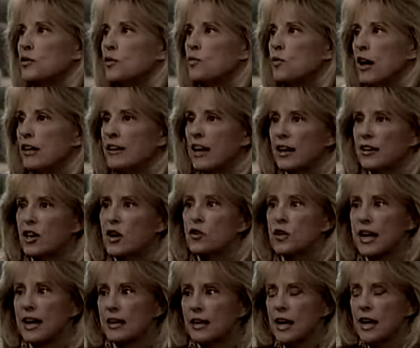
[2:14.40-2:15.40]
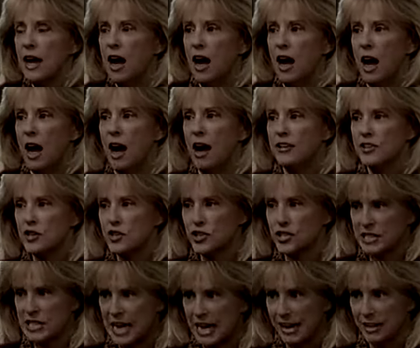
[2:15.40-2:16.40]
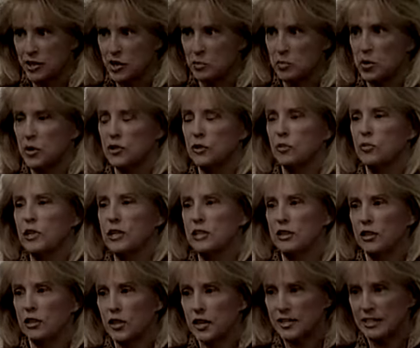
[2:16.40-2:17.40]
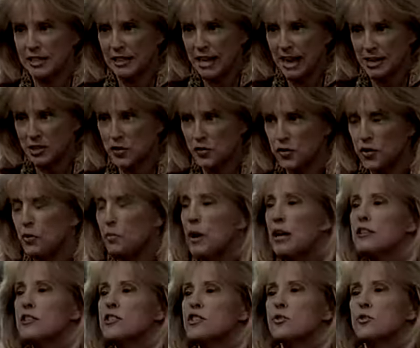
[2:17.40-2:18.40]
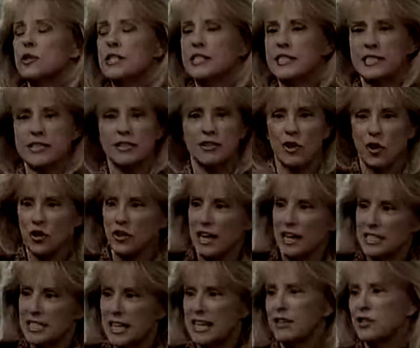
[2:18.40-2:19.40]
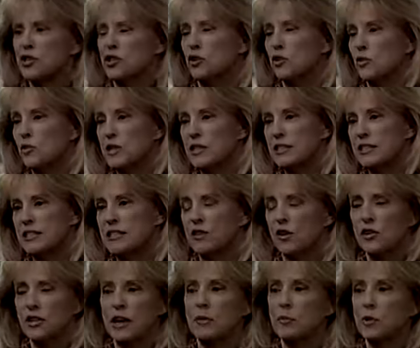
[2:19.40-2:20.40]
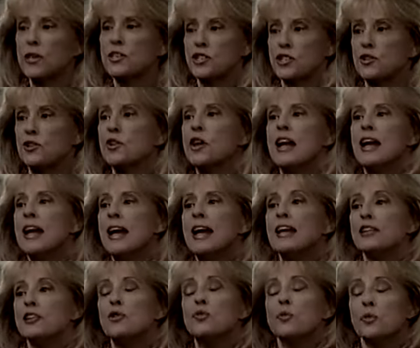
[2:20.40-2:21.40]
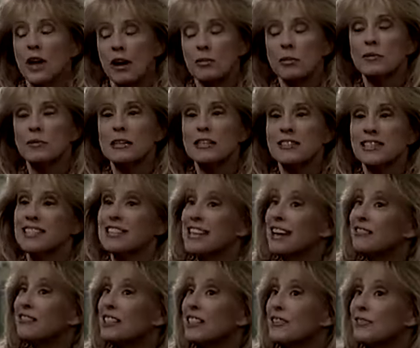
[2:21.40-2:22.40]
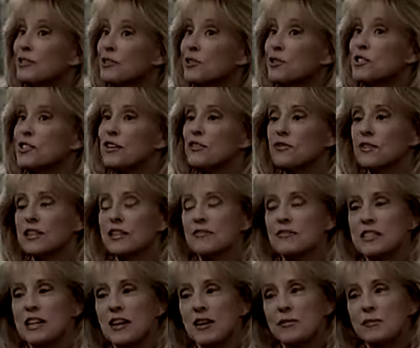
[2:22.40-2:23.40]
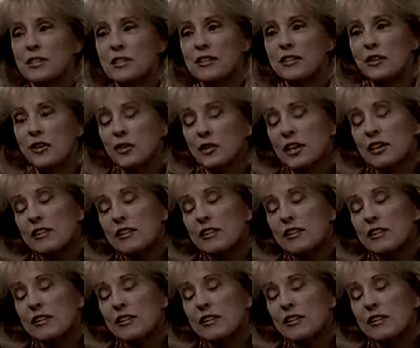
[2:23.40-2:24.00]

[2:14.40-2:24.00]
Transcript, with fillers: why not? Okay, understandable. We look at the last few months, we see all that danger, we see all that pressure. You probably just haven't given yourself enough time to, you know, kind